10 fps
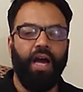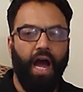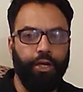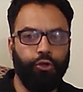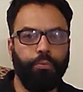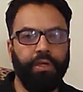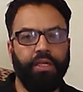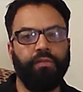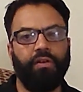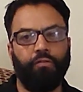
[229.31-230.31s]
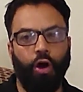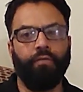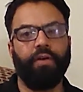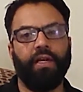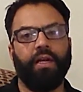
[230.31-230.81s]
I should be given a
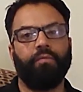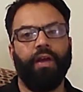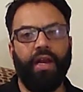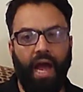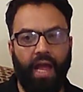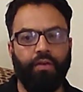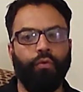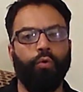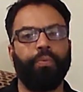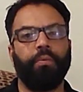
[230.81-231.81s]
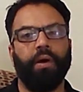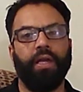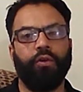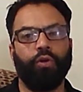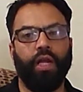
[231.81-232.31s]
warm welcome when I have opened my
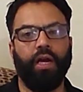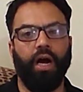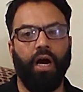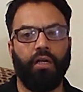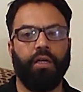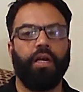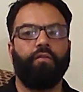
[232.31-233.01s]
heart.